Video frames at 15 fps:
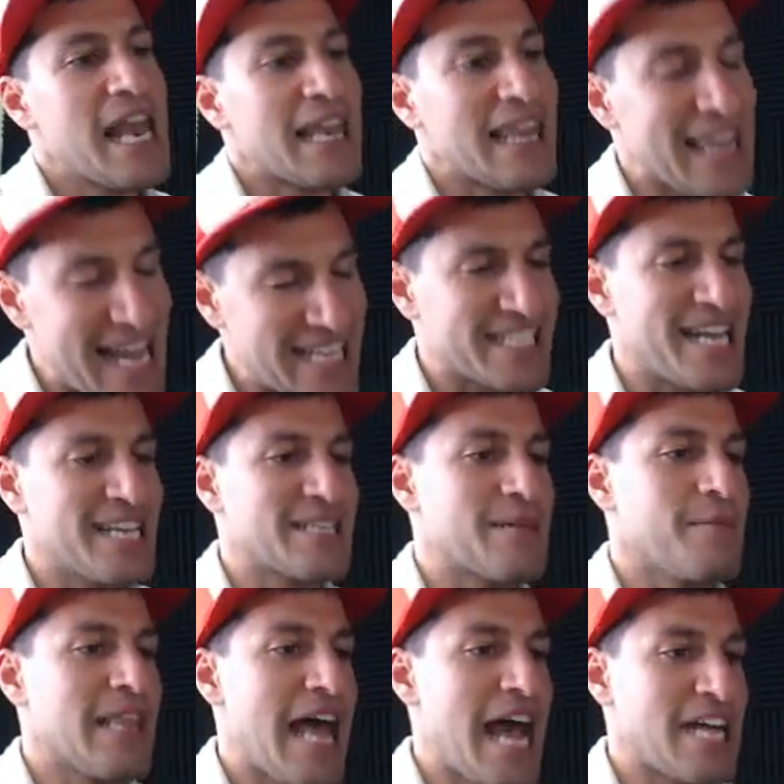Let's get
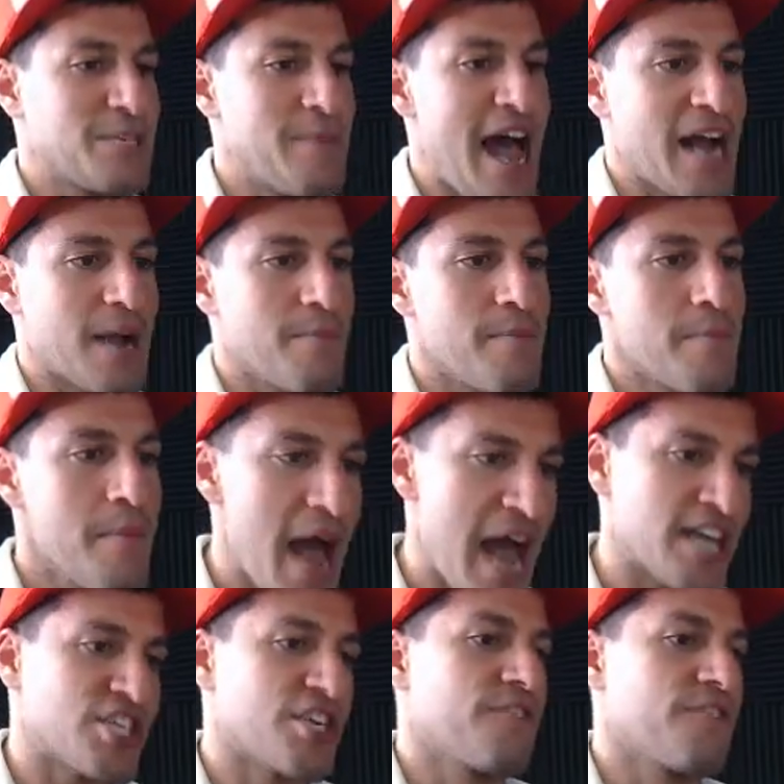some last pack magic